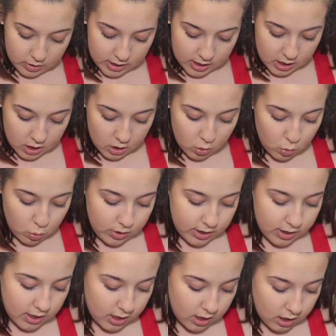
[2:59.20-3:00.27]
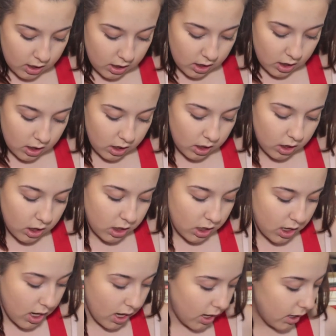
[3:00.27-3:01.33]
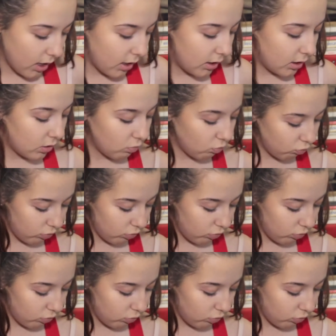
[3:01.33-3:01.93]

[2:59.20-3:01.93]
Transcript: Going in with the NARS